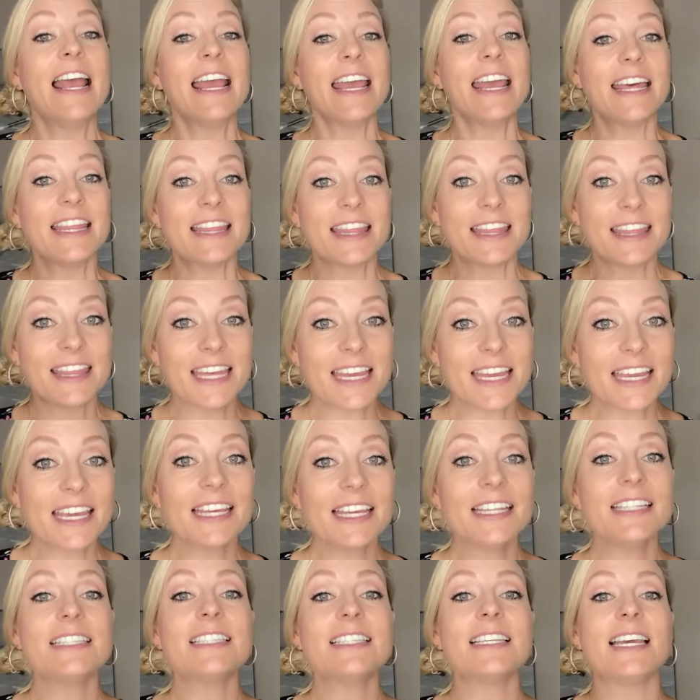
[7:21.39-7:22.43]
It
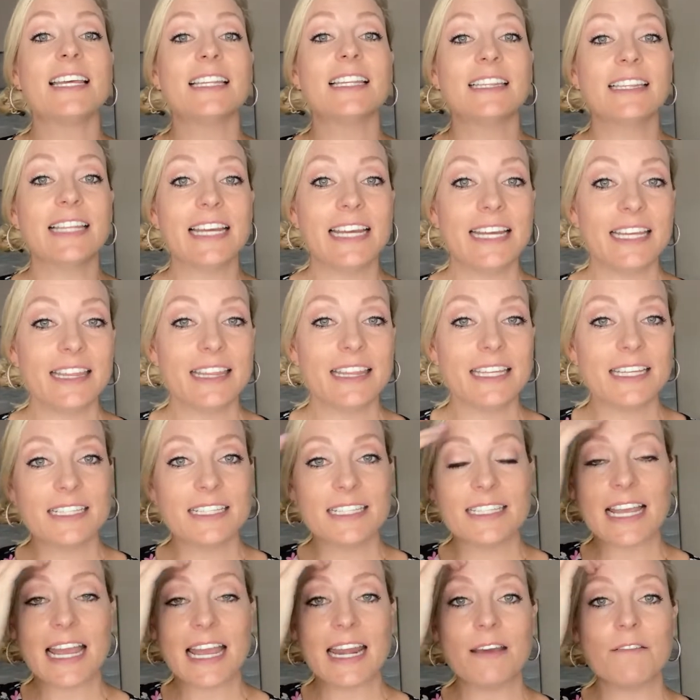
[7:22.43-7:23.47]
thickens, it
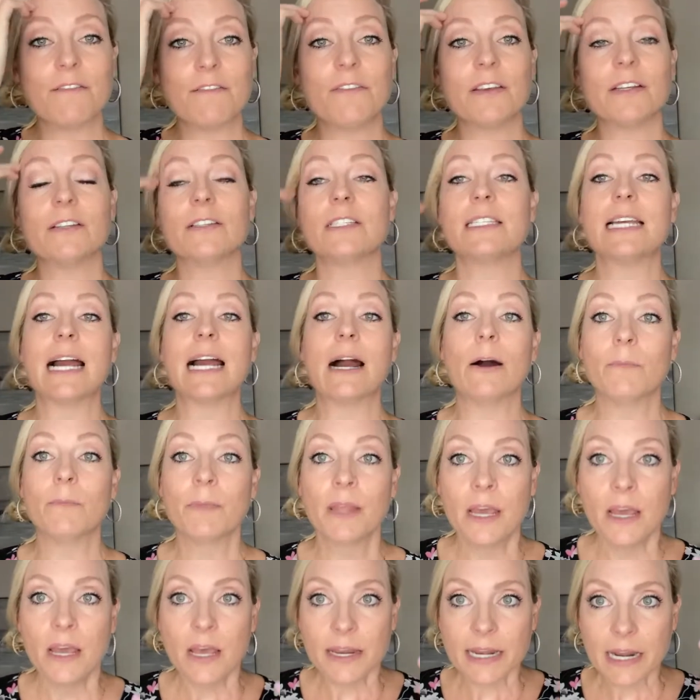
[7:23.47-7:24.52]
lengthens, and it fills out.
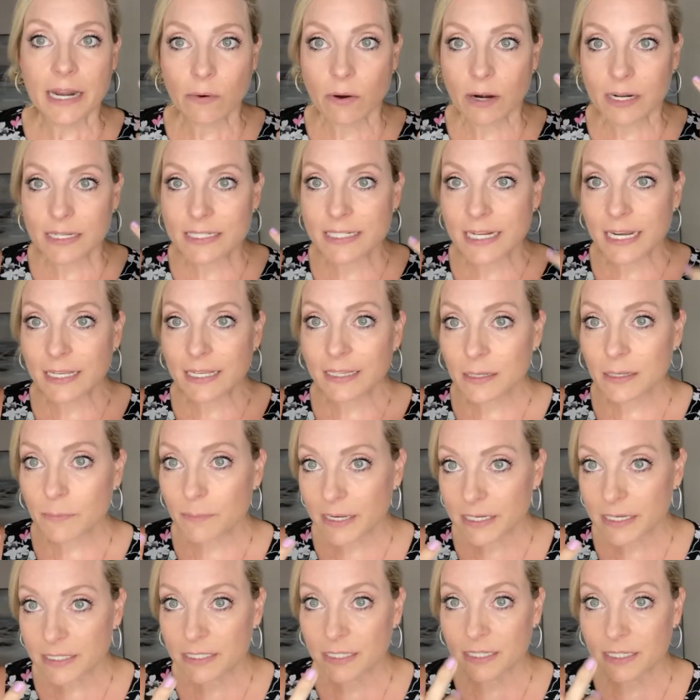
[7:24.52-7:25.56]
Now on a daily
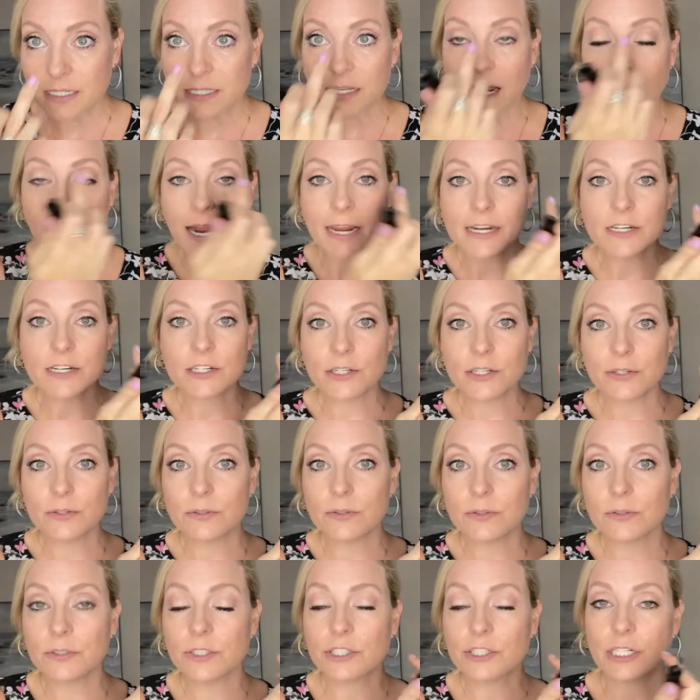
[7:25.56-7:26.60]
basis, I
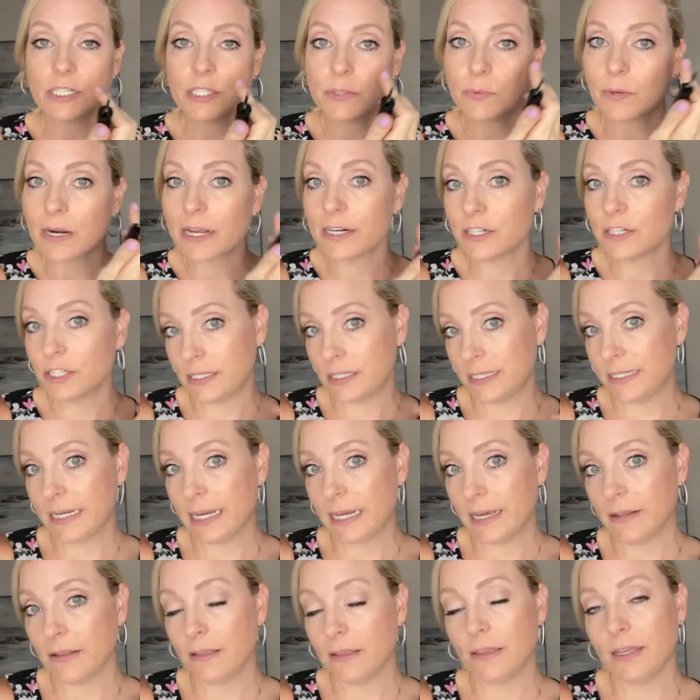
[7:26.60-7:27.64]
do just what I just
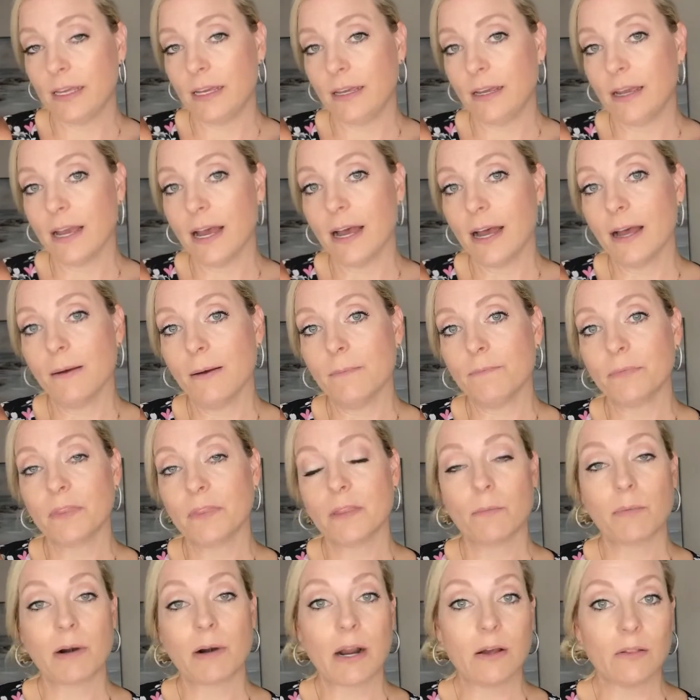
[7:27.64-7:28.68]
did, the, um,
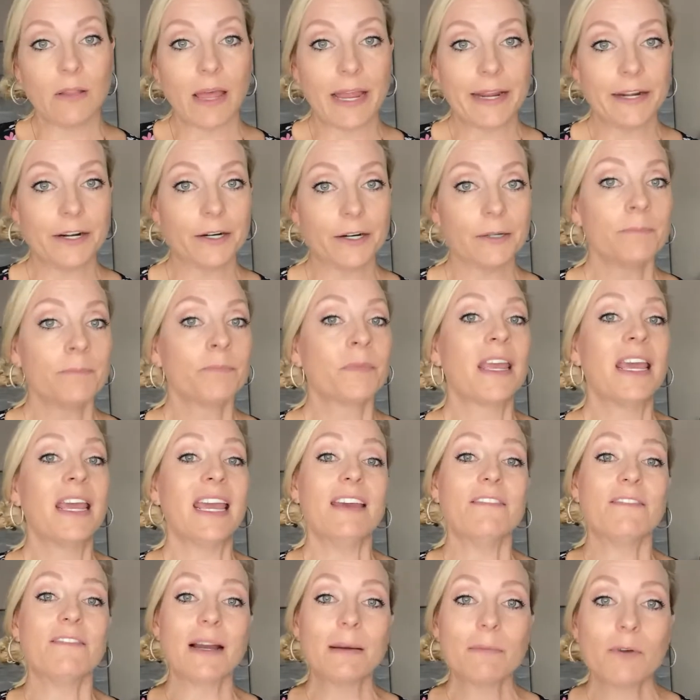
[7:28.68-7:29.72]
the brow liner.
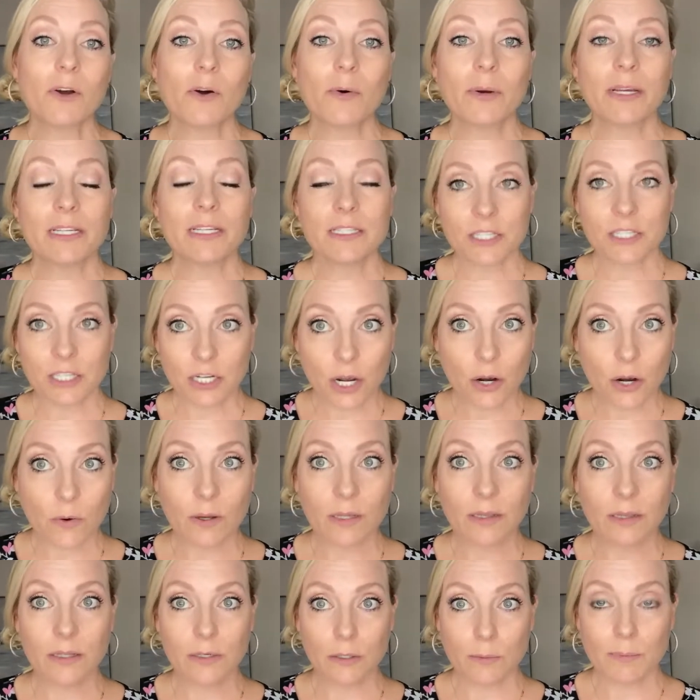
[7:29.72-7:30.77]
If I'm going to go
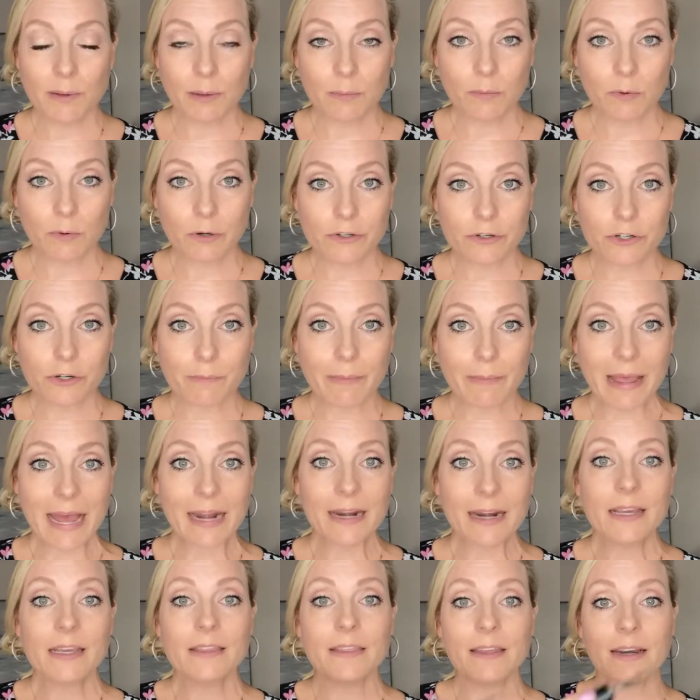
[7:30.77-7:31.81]
a little bit more
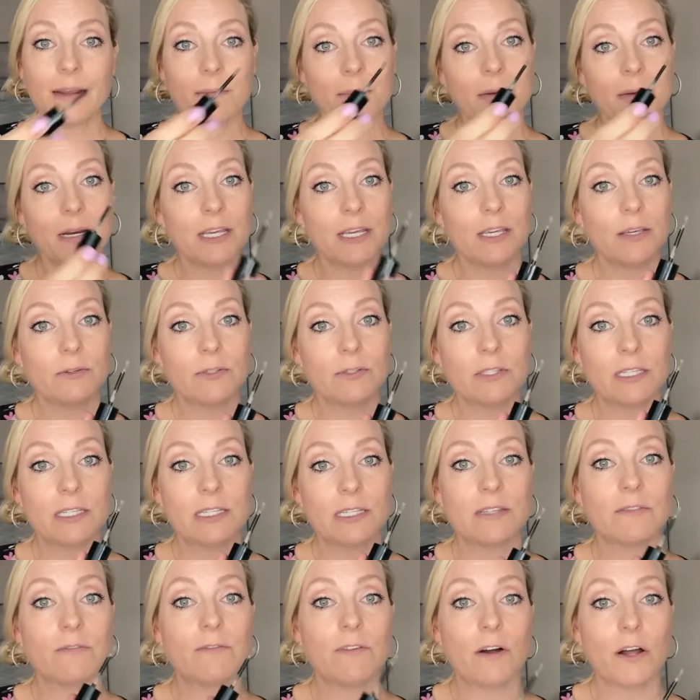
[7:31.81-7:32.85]
dramatic, then I'm gonna use
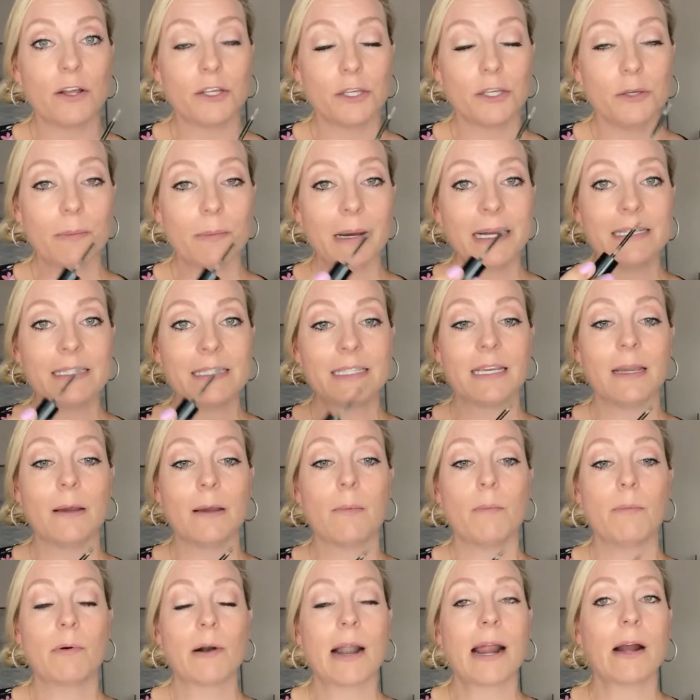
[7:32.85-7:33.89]
this
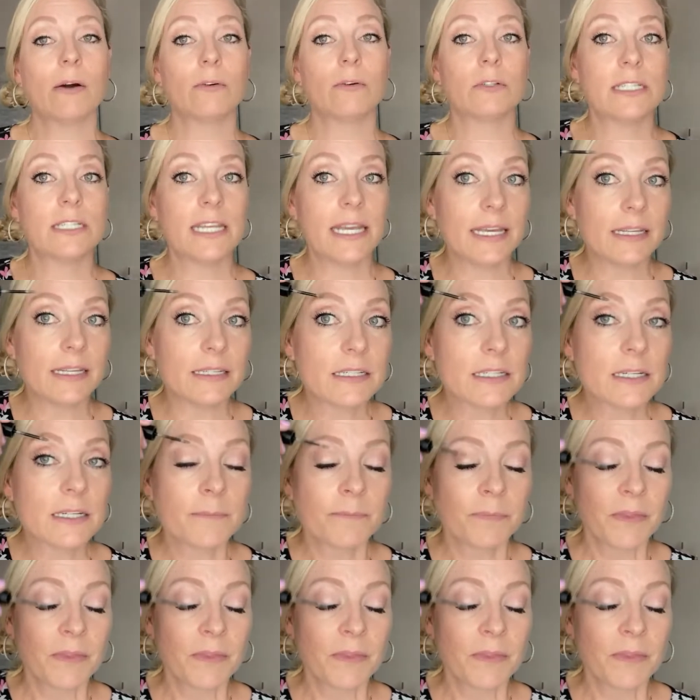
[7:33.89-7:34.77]
volumizing brow tint.